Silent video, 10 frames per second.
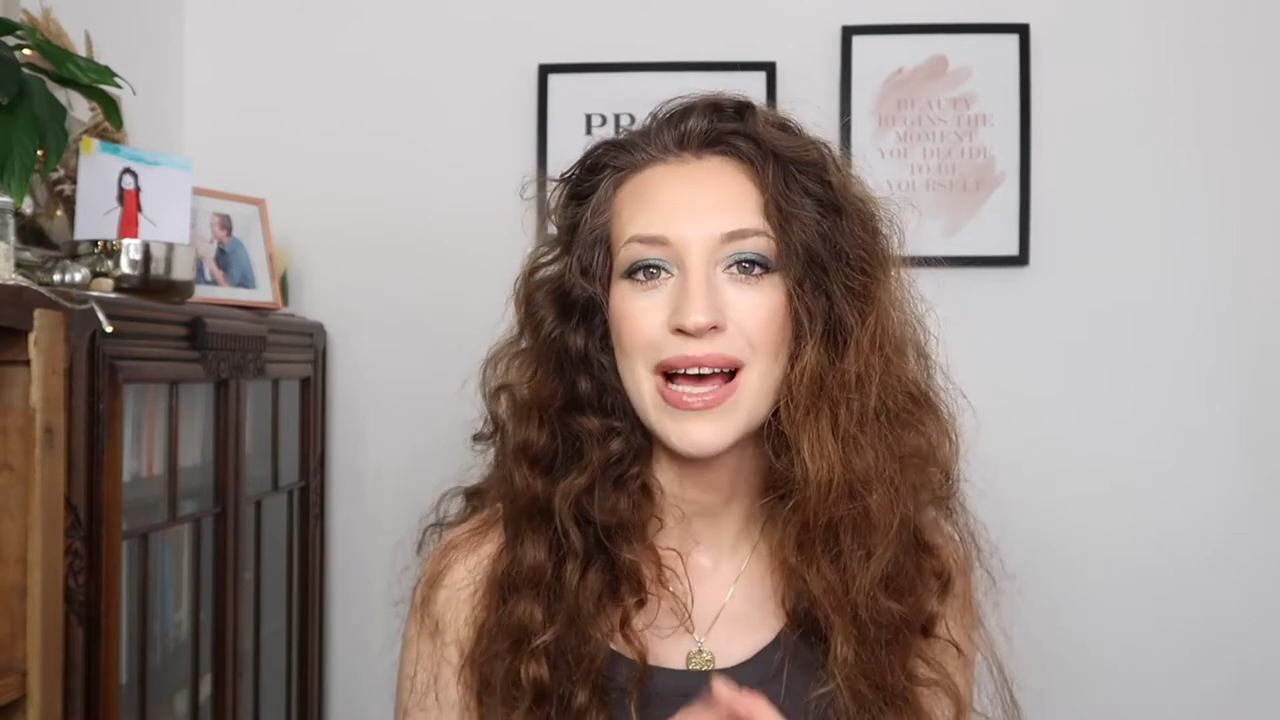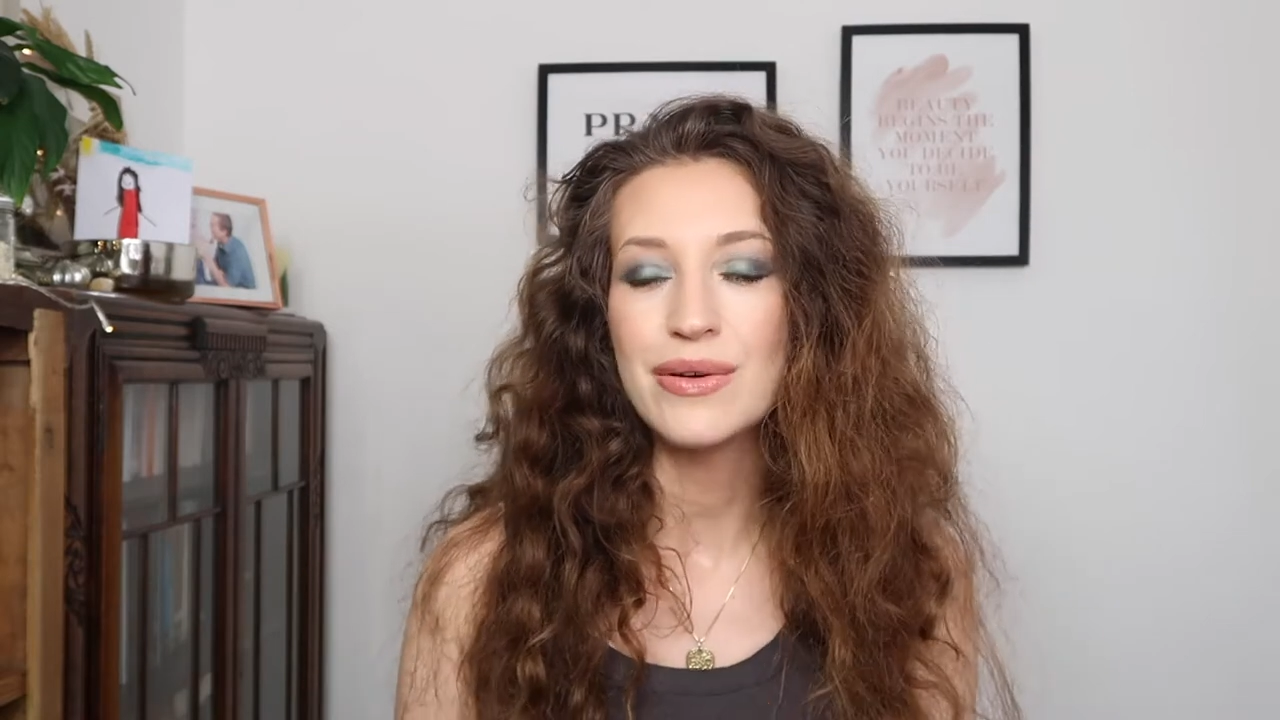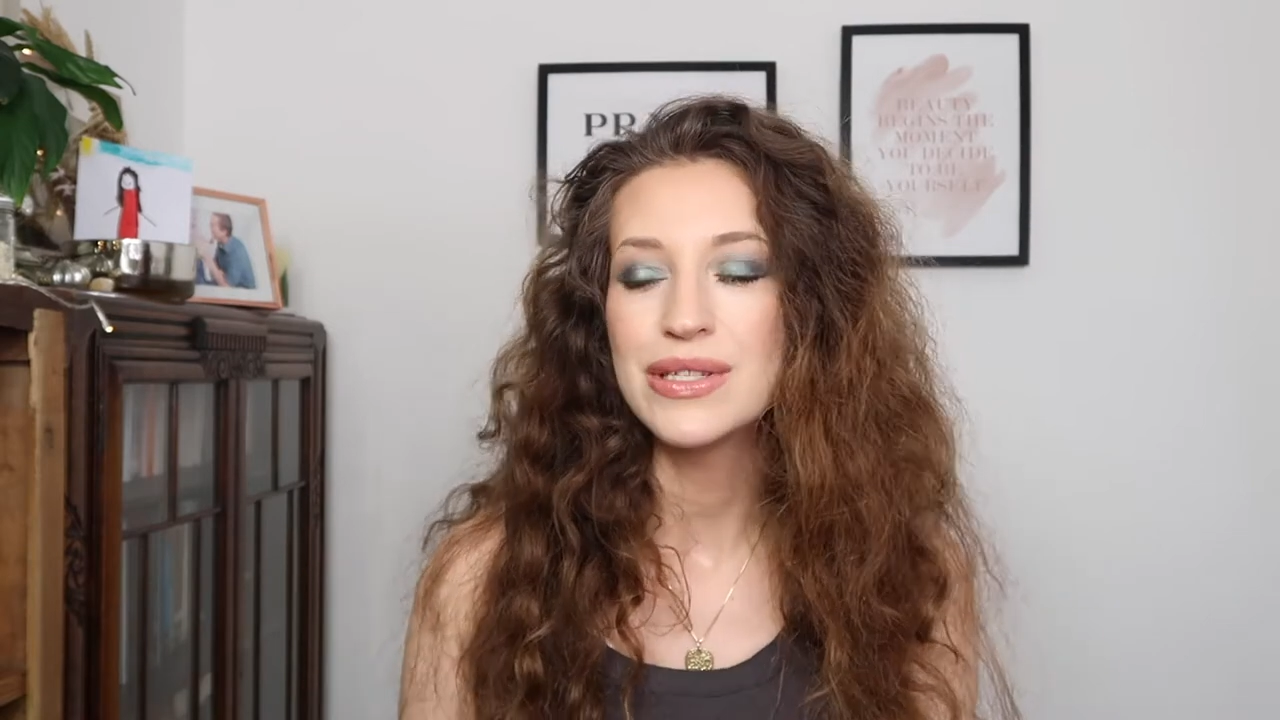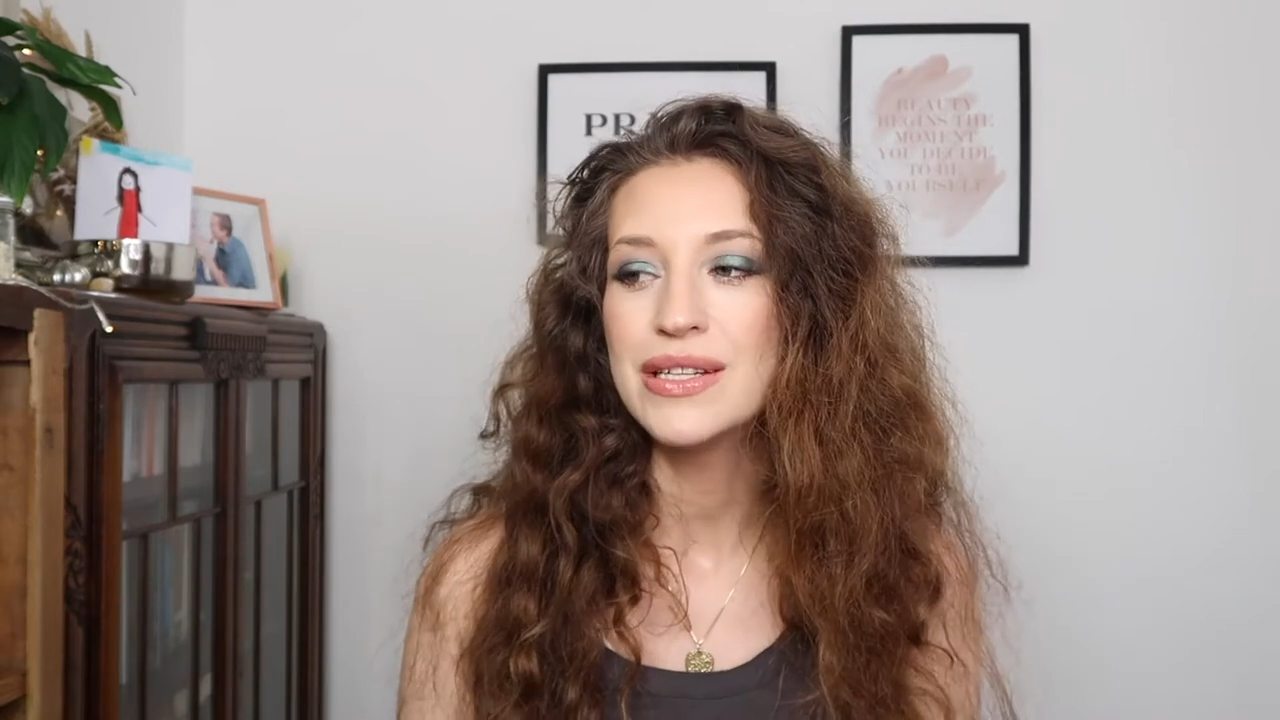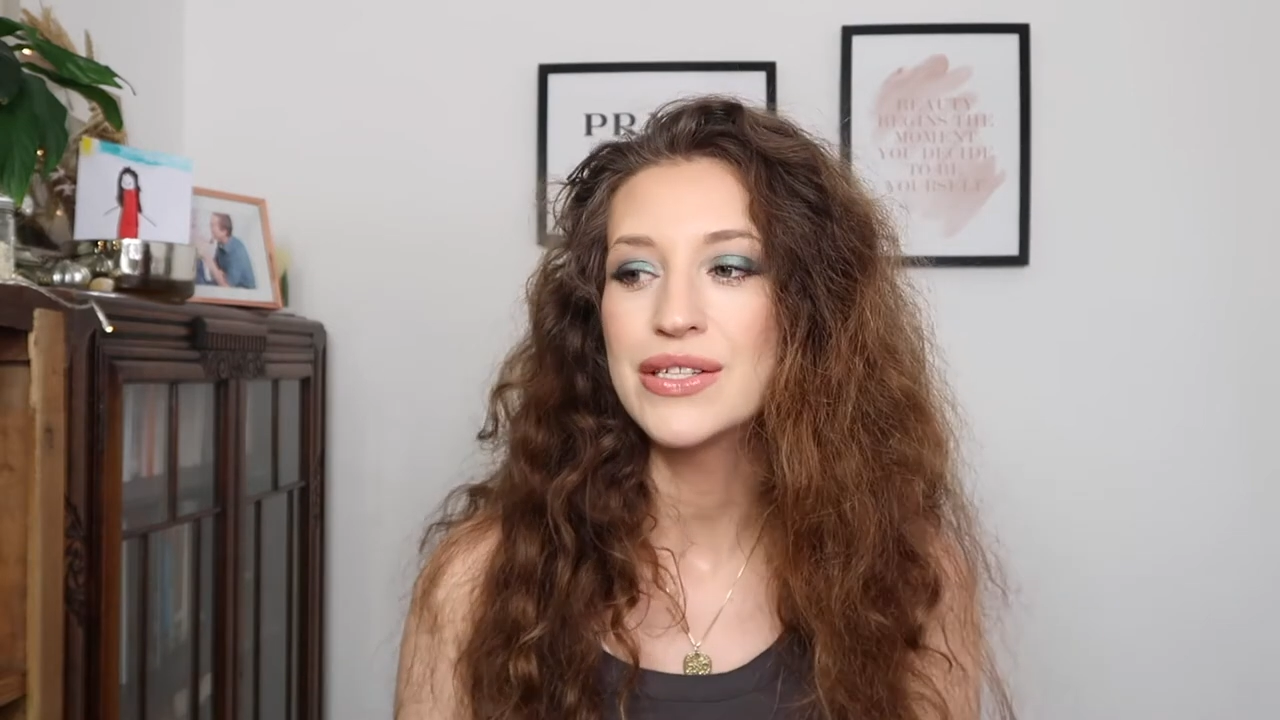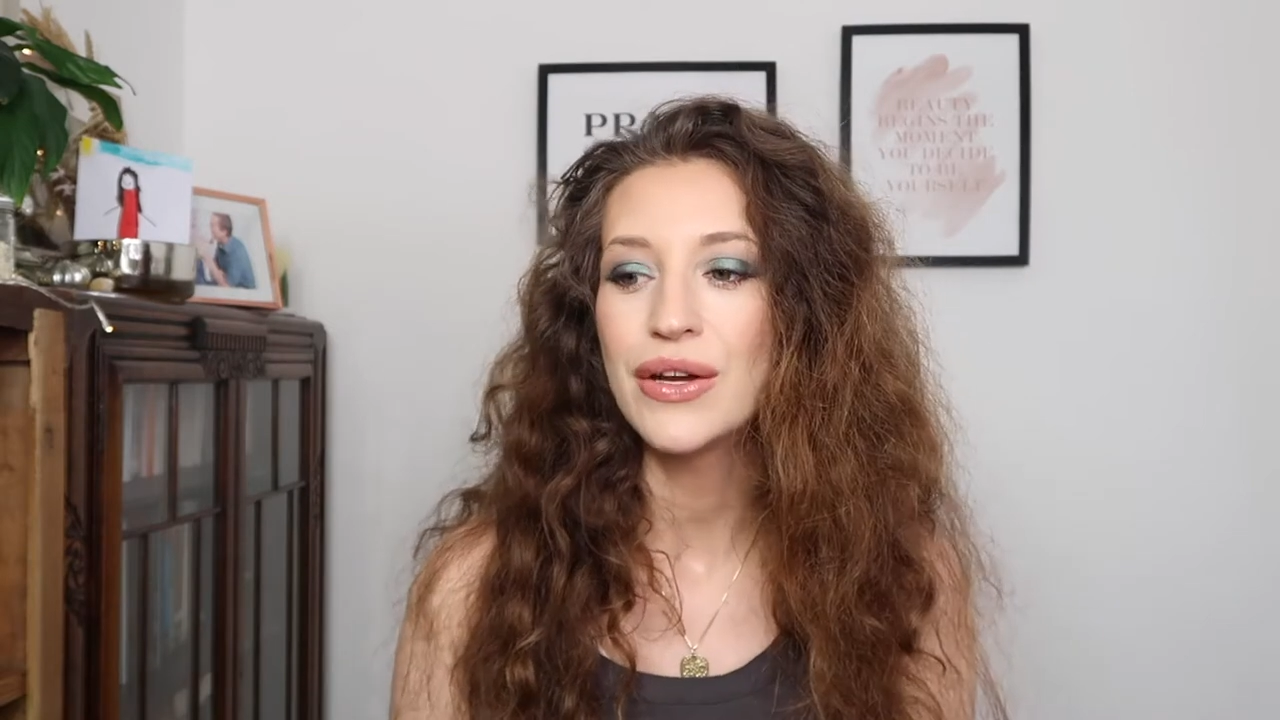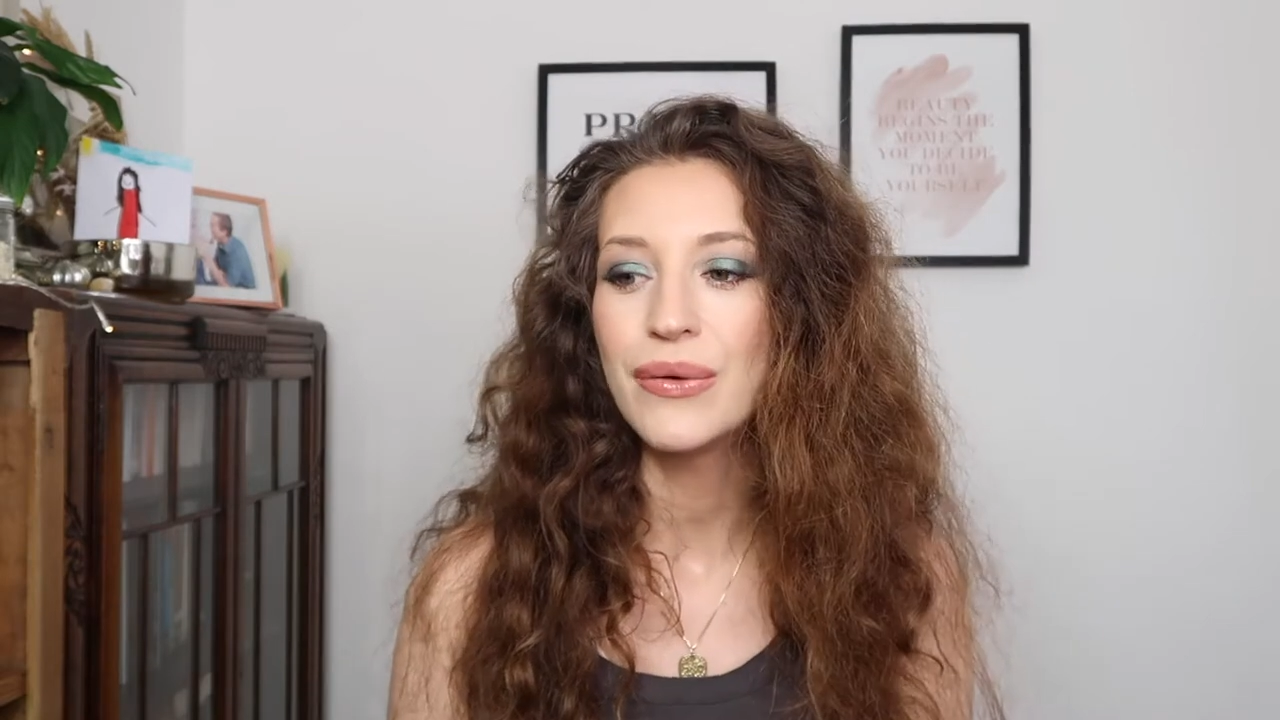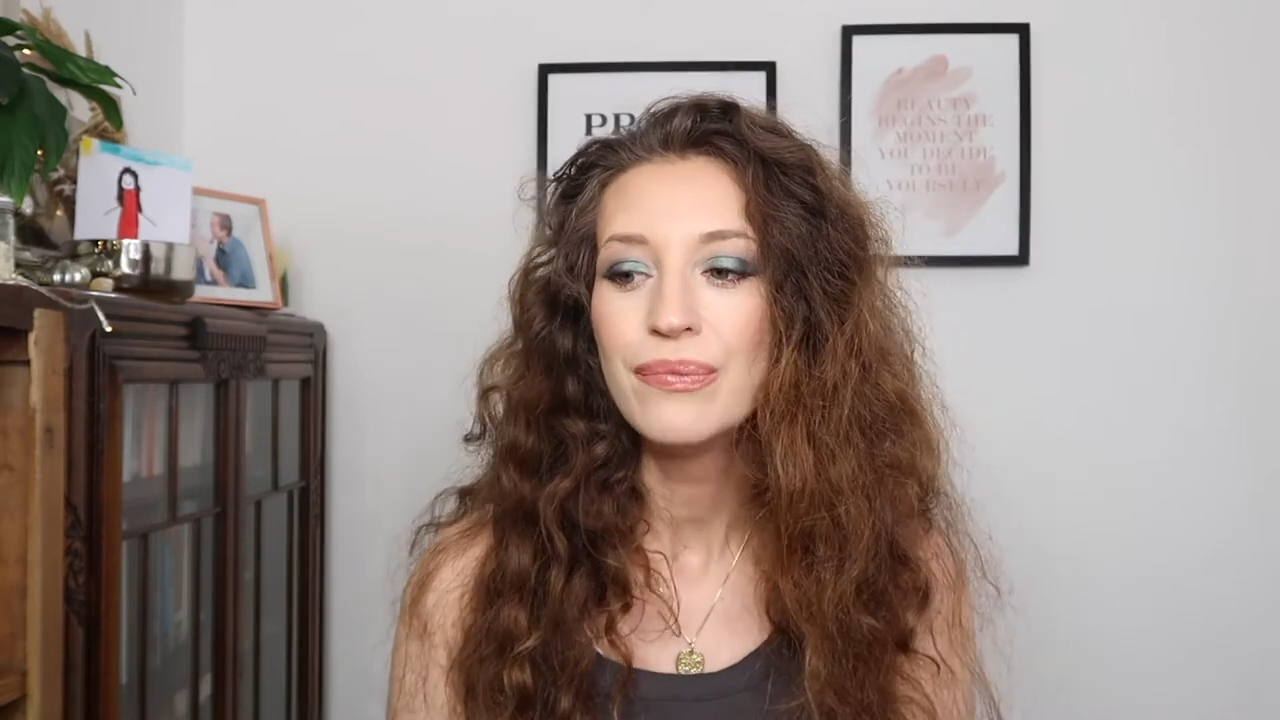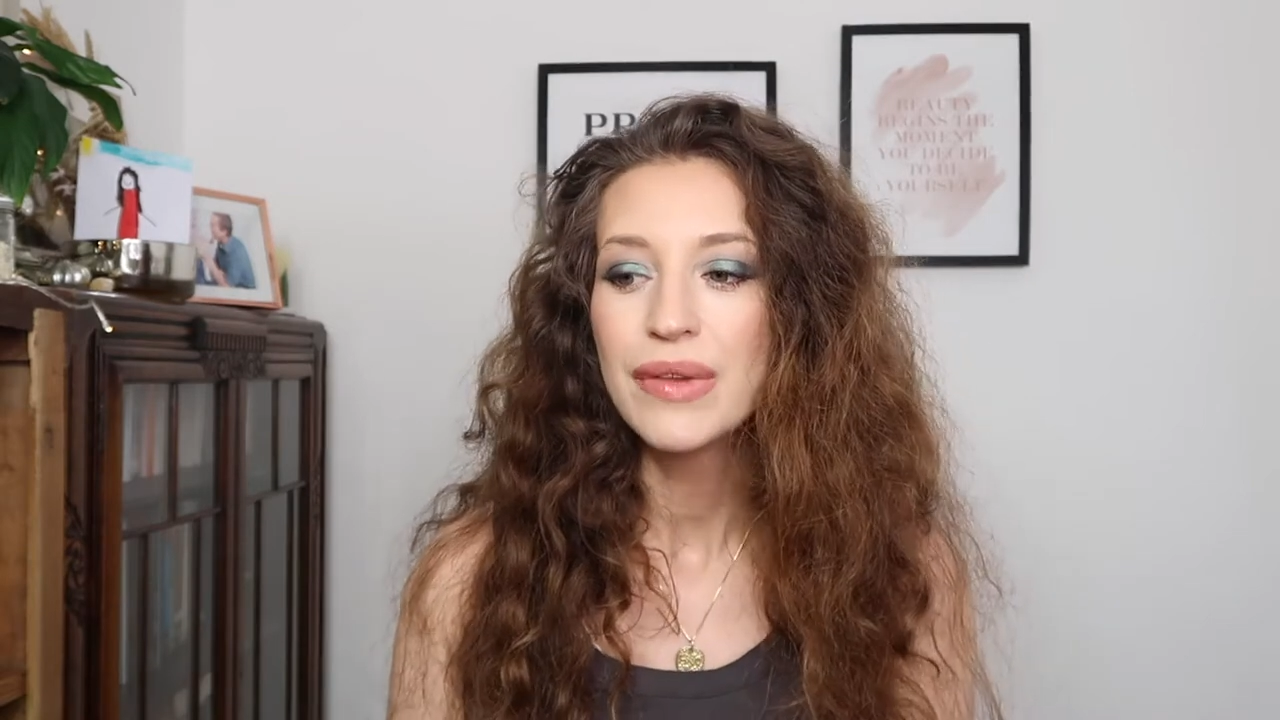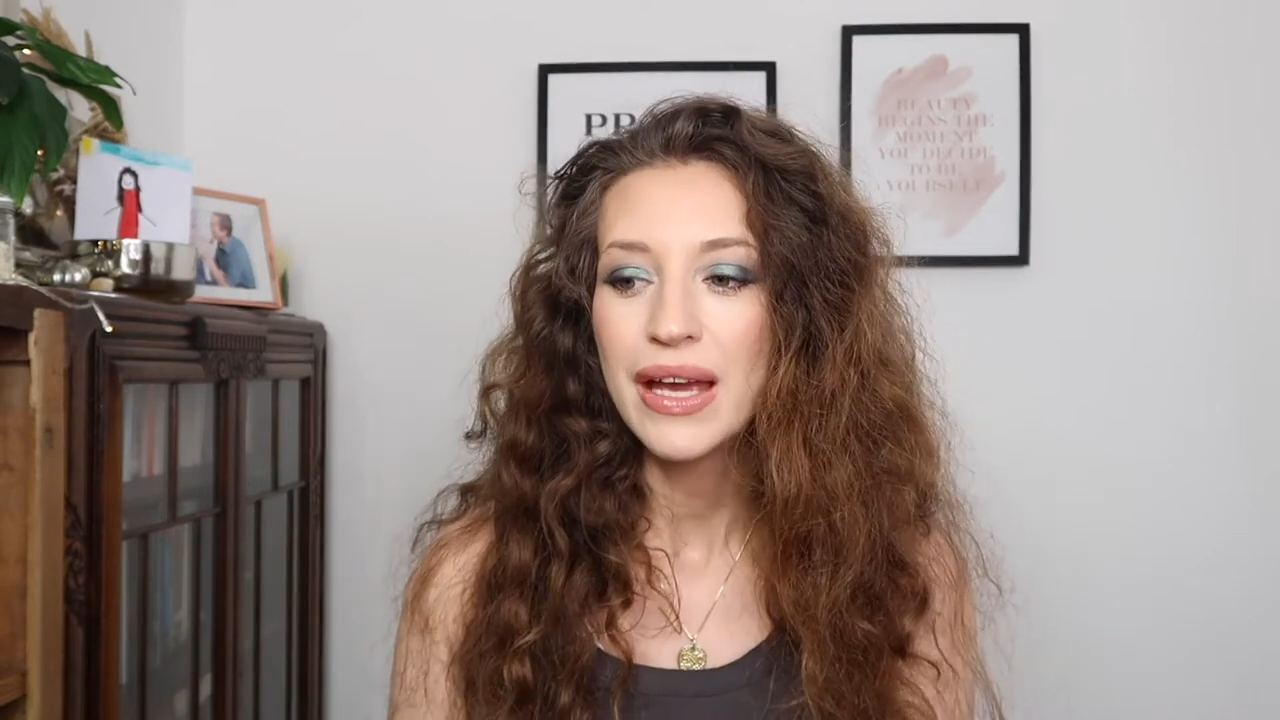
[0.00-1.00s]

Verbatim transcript: house so